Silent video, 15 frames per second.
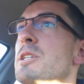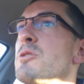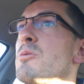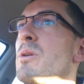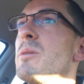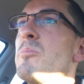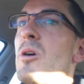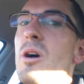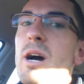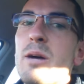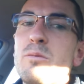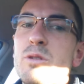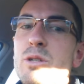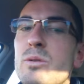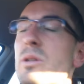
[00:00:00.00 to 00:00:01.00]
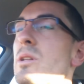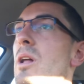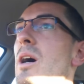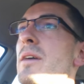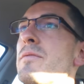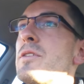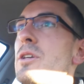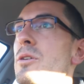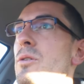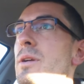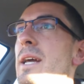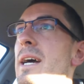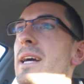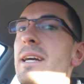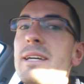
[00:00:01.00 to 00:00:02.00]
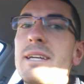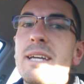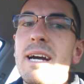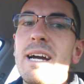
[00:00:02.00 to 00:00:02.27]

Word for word: Swing by, we'll do a live Q and A, okay?